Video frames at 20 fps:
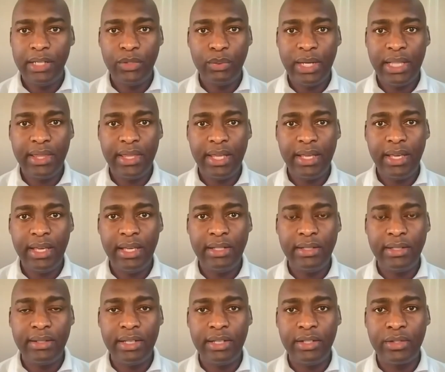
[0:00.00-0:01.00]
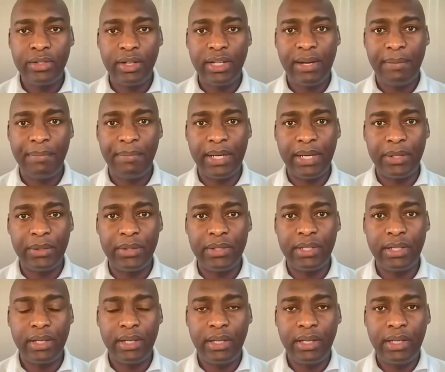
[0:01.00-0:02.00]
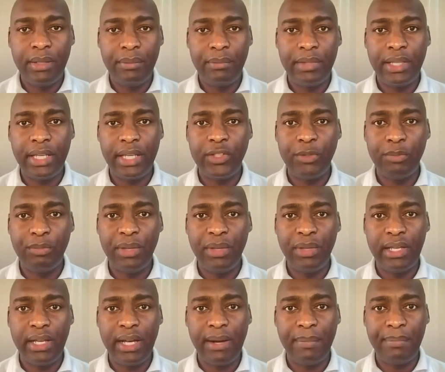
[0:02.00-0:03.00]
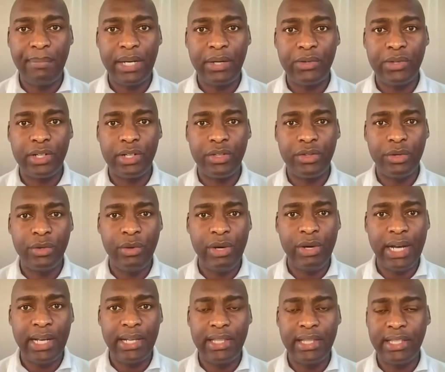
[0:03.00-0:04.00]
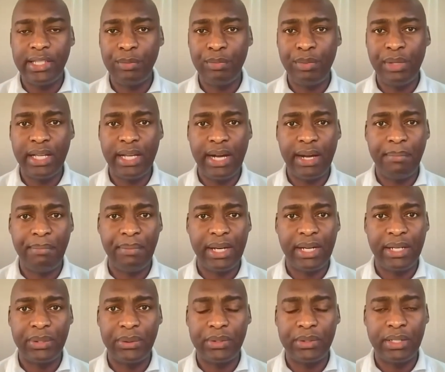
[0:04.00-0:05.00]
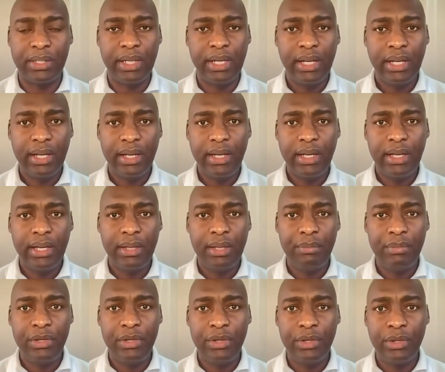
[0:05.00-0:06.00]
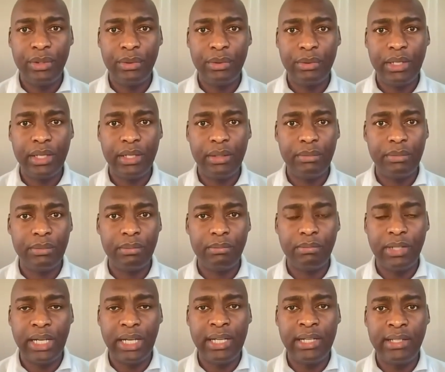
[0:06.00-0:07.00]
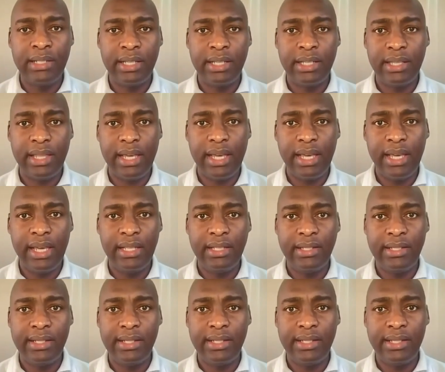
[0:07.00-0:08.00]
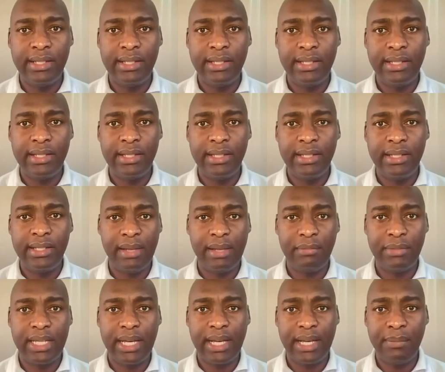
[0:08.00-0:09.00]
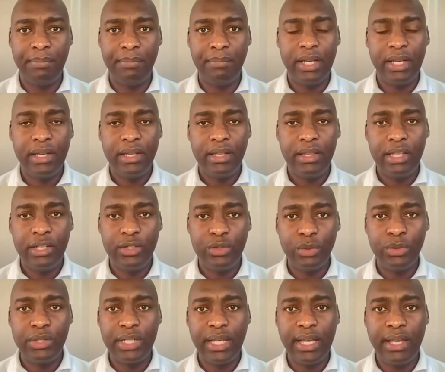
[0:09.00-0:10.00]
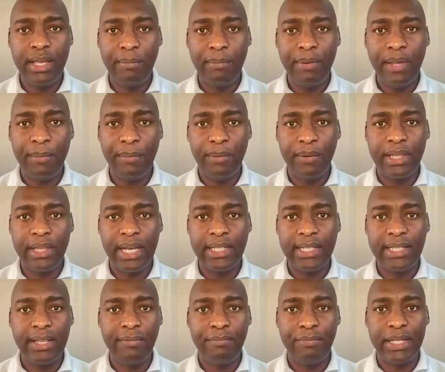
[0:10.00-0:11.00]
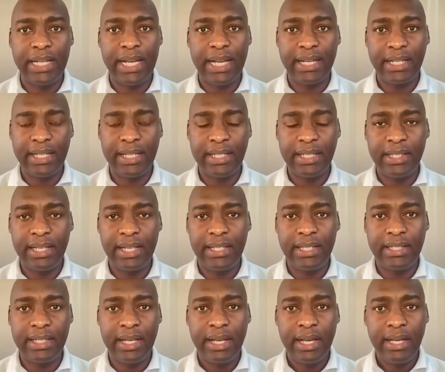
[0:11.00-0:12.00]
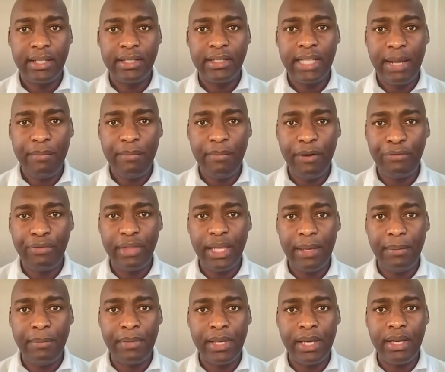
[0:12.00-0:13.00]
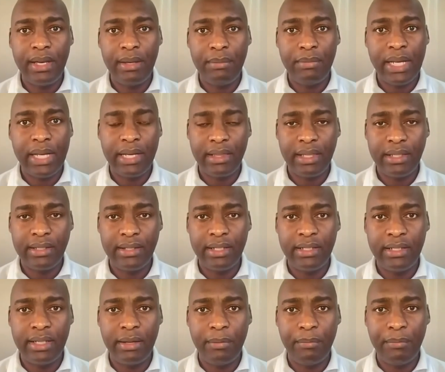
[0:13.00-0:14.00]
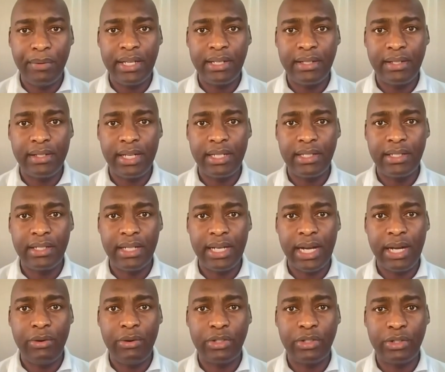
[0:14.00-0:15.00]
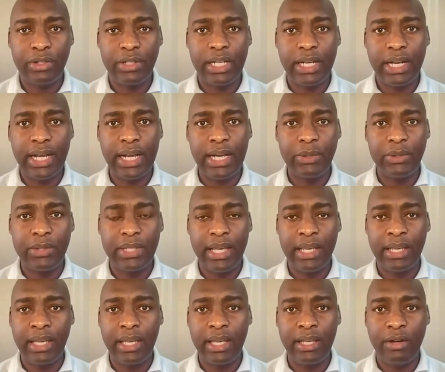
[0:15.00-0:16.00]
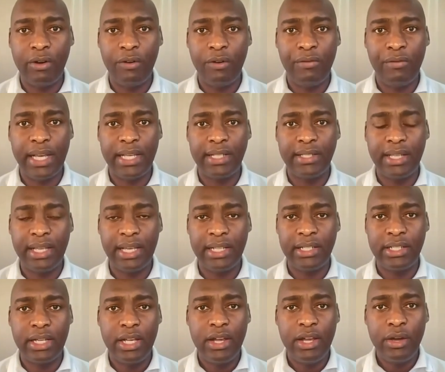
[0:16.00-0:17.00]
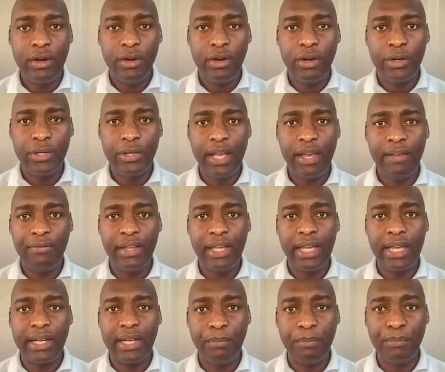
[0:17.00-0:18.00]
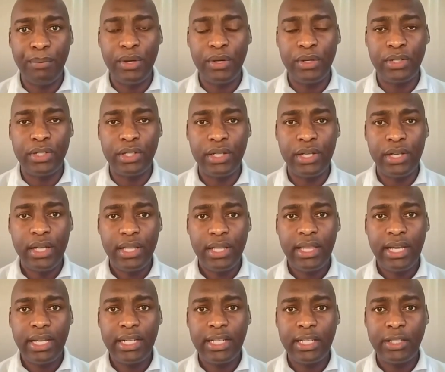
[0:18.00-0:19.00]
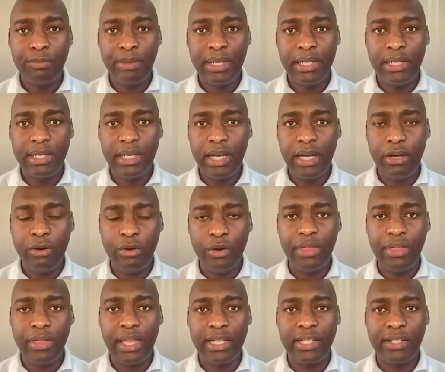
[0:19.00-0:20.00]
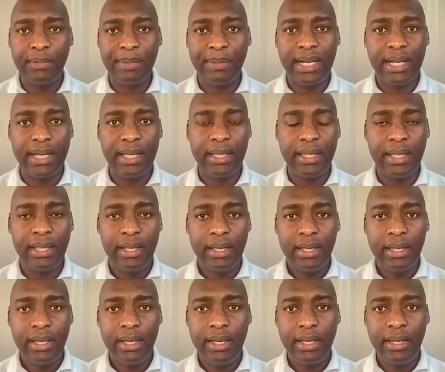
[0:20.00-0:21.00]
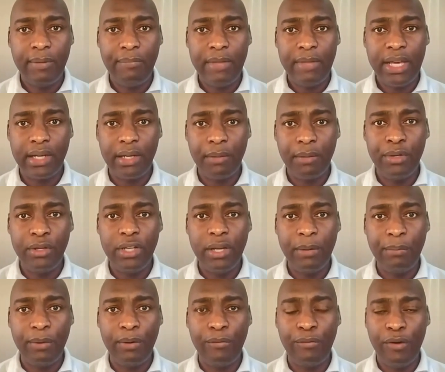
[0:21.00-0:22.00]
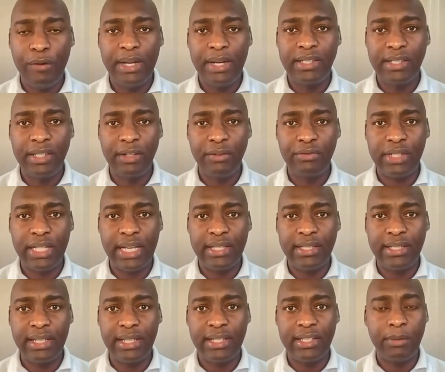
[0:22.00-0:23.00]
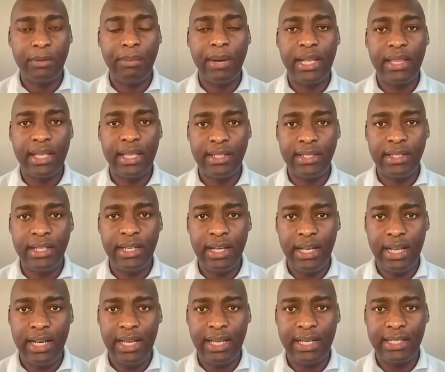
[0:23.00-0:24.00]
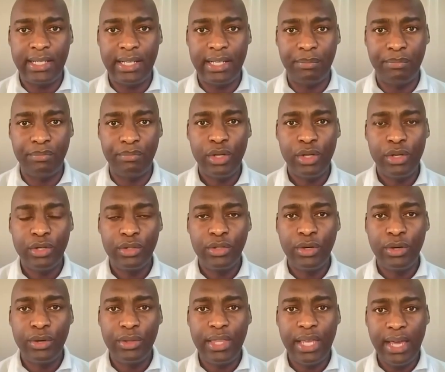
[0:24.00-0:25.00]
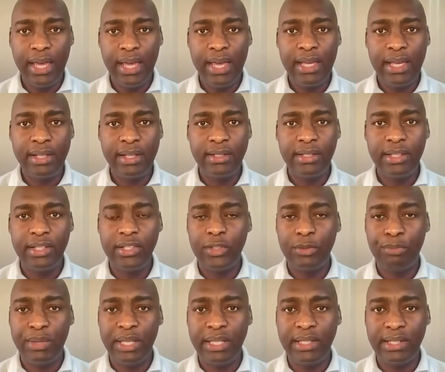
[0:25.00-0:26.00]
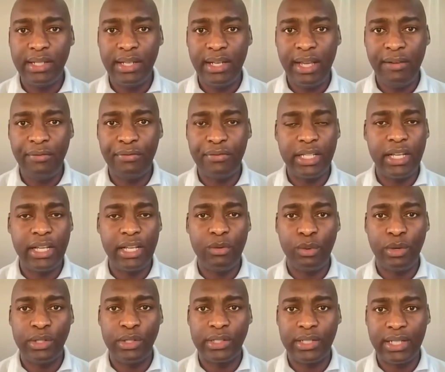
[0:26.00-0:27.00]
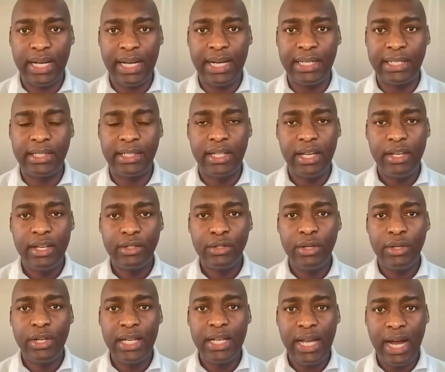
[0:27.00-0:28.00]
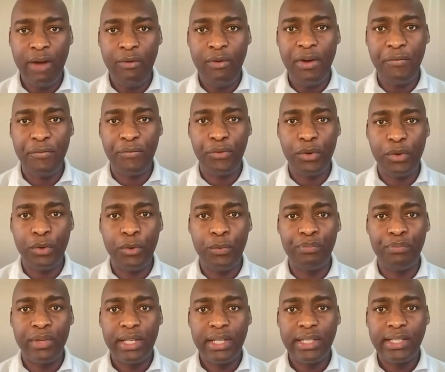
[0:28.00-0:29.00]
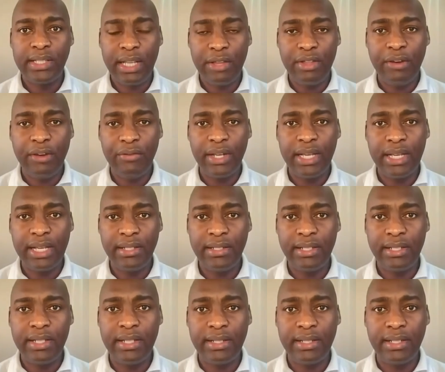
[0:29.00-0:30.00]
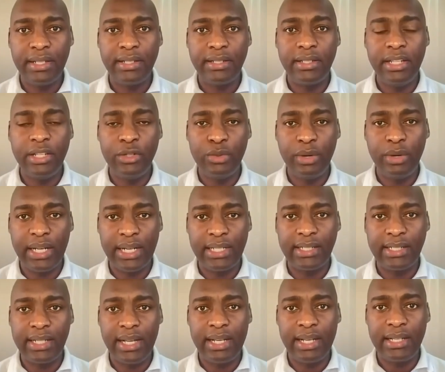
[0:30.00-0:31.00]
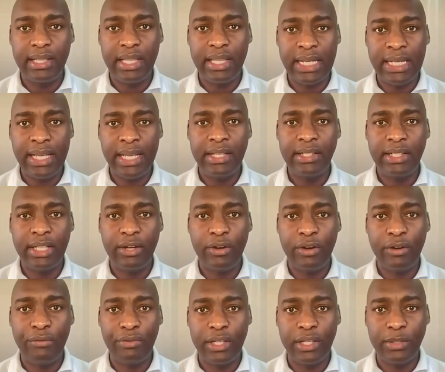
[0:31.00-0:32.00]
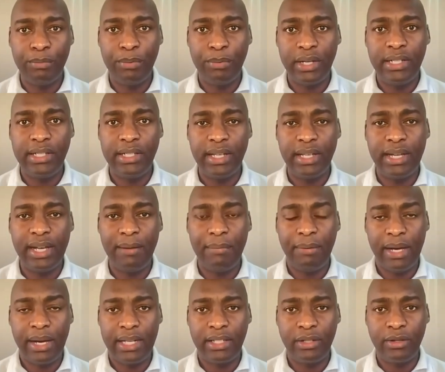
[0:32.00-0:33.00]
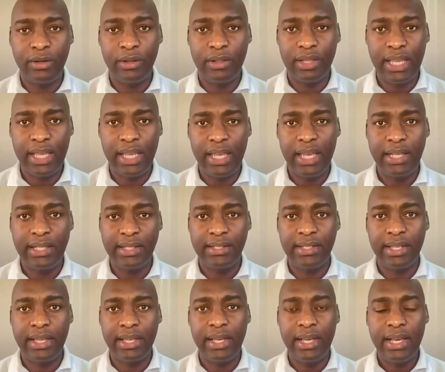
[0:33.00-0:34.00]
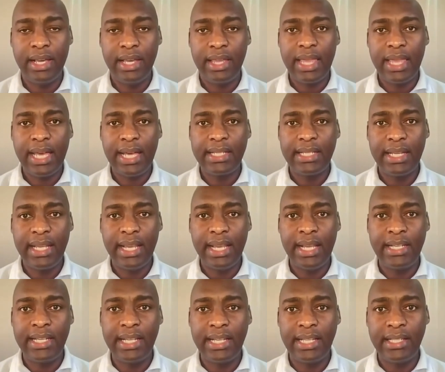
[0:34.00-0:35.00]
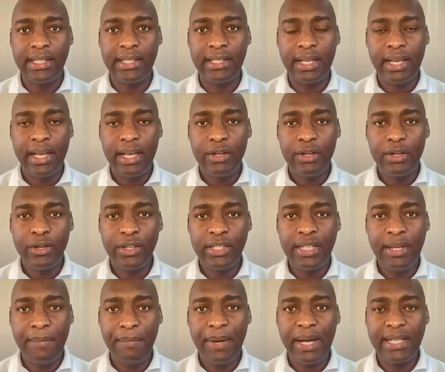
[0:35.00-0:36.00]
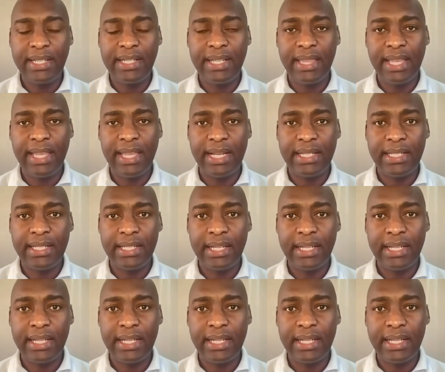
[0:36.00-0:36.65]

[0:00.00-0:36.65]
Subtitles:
what the ANC is all about. They speak about renewal. They speak about, cleansing the ANC. But at the same time, they do take people that have been arrested. Some of them, like the sitting president now, has got a cloud hanging over his head on having a report that has been authored by a reputable former Chief Justice, but they still elect him. So the ANC speaks left and walks right. So in our view, South African citizens need to understand the nature of this political party called the ANC, that it is not a party that